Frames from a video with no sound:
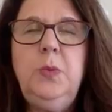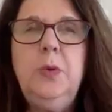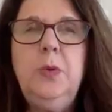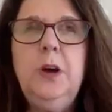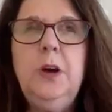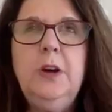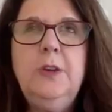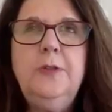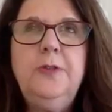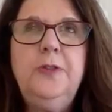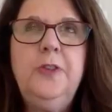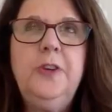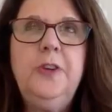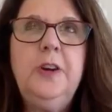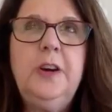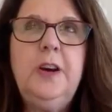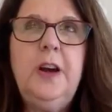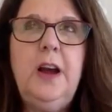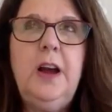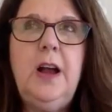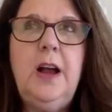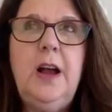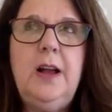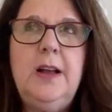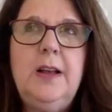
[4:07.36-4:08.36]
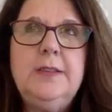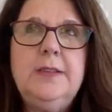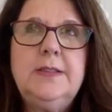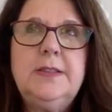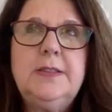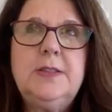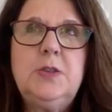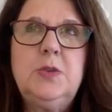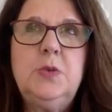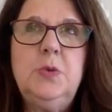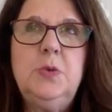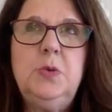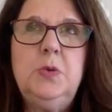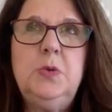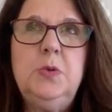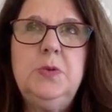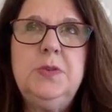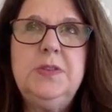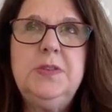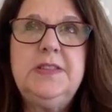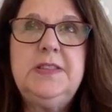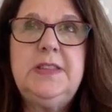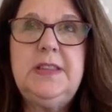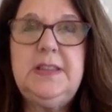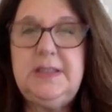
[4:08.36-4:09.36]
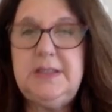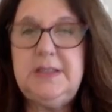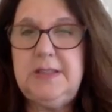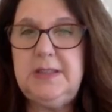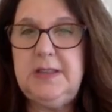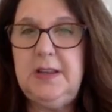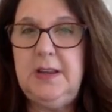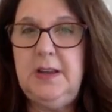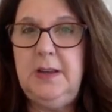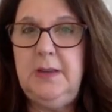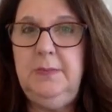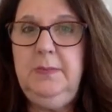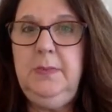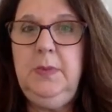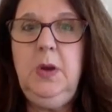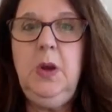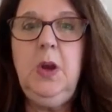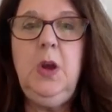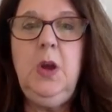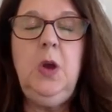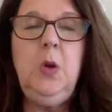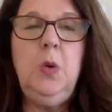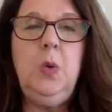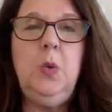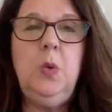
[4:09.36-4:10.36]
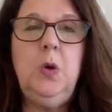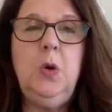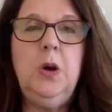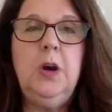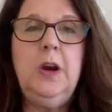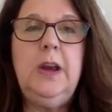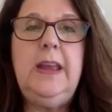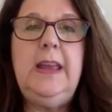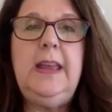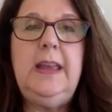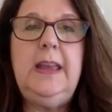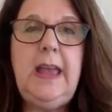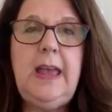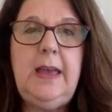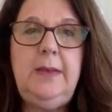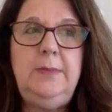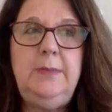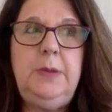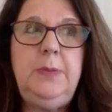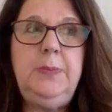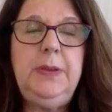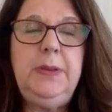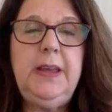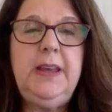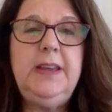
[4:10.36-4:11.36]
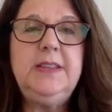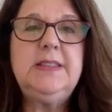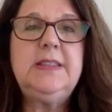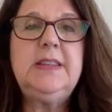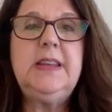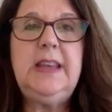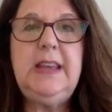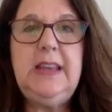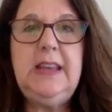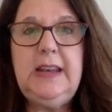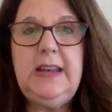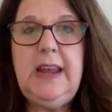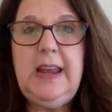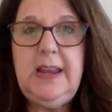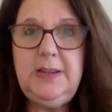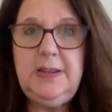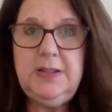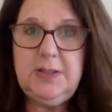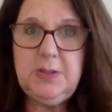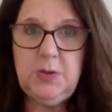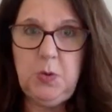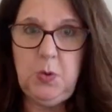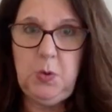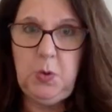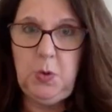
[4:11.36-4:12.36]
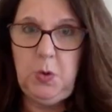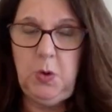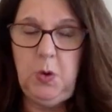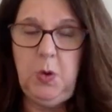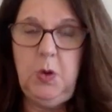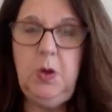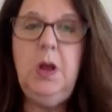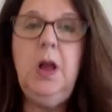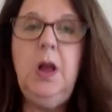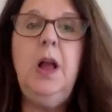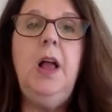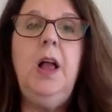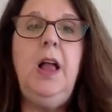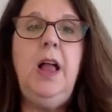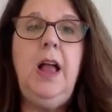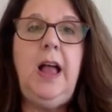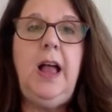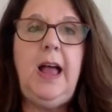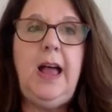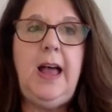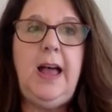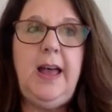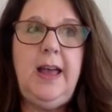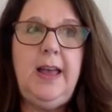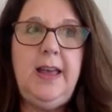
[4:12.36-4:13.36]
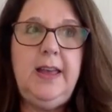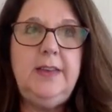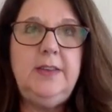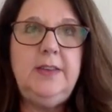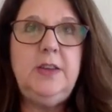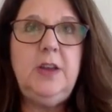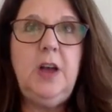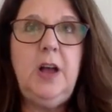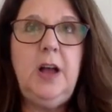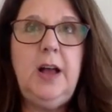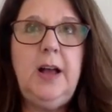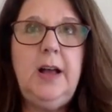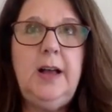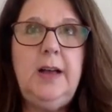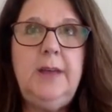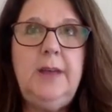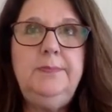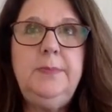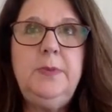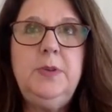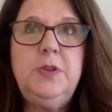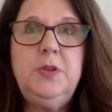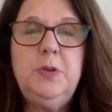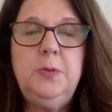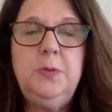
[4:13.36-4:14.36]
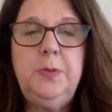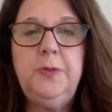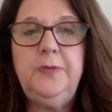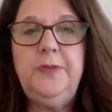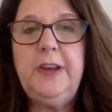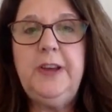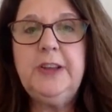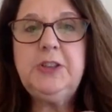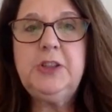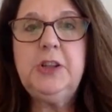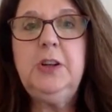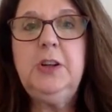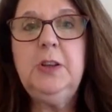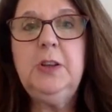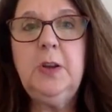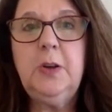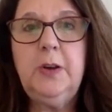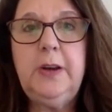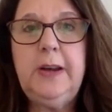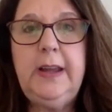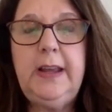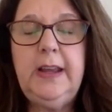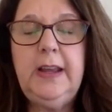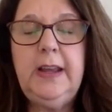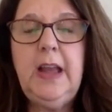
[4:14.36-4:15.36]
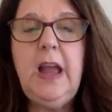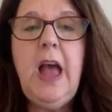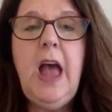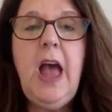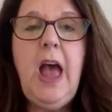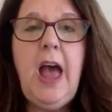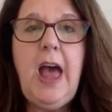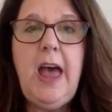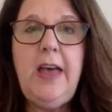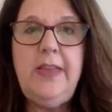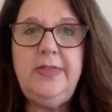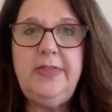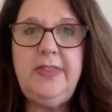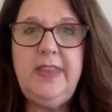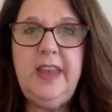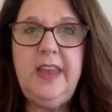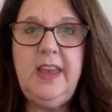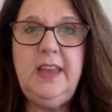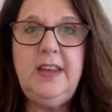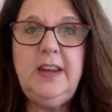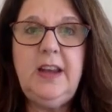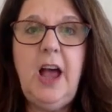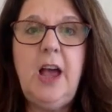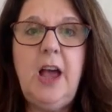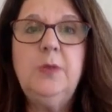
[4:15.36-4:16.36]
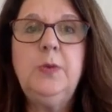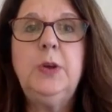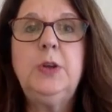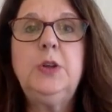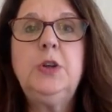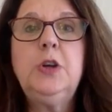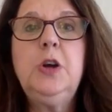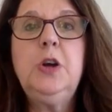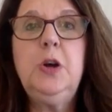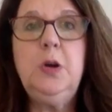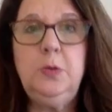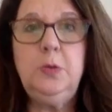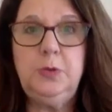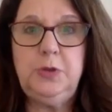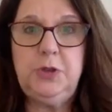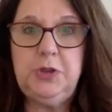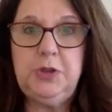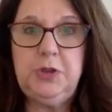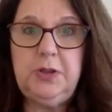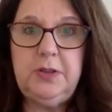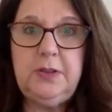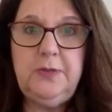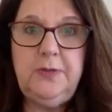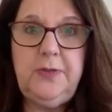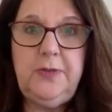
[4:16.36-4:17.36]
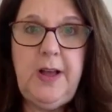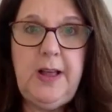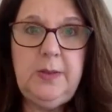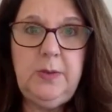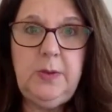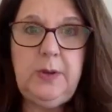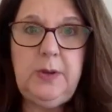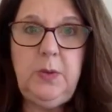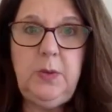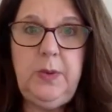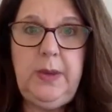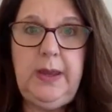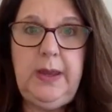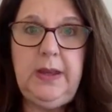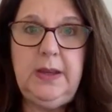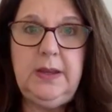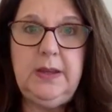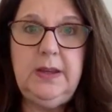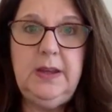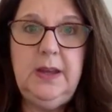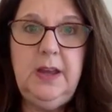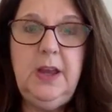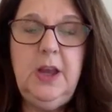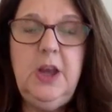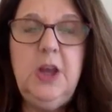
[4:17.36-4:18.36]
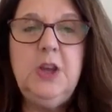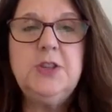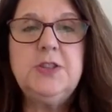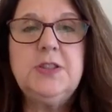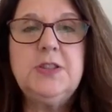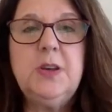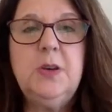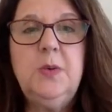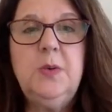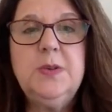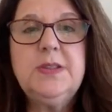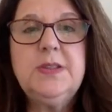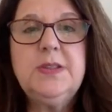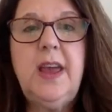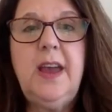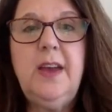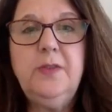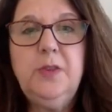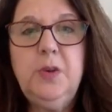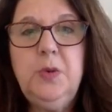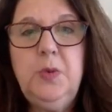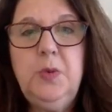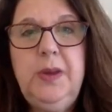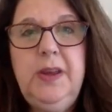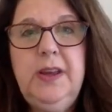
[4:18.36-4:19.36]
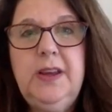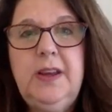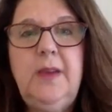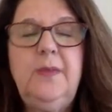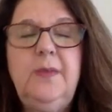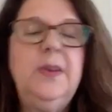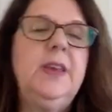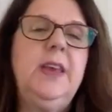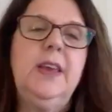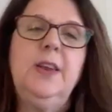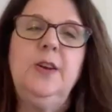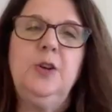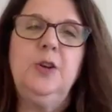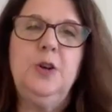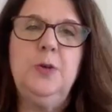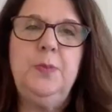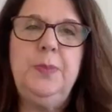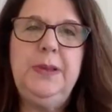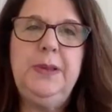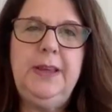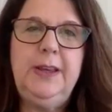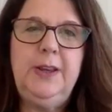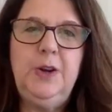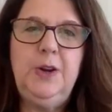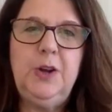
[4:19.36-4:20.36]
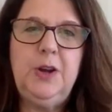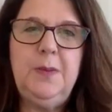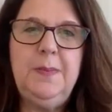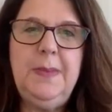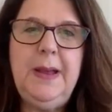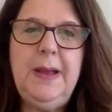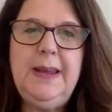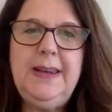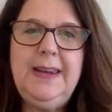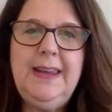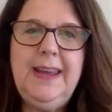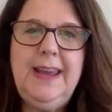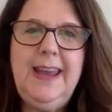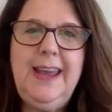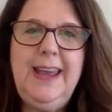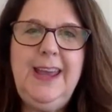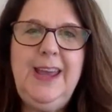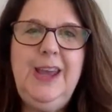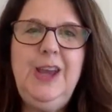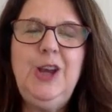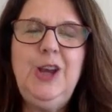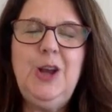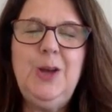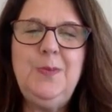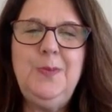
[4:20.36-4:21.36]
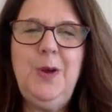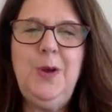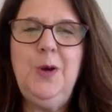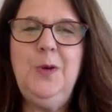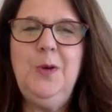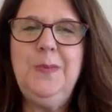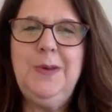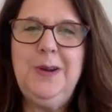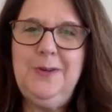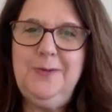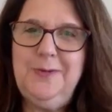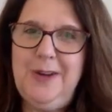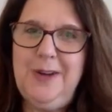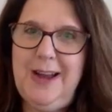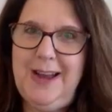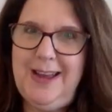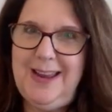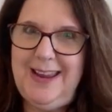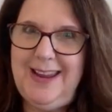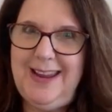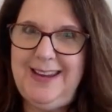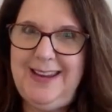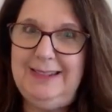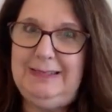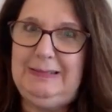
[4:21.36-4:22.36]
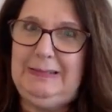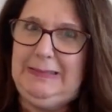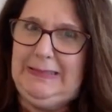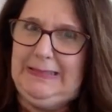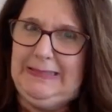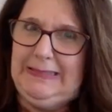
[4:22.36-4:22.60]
work for a school system or and be placed in a school and um, do professional learning and then I would coach the following week. So it was every week I would get on a plane on a Monday, come home on a Friday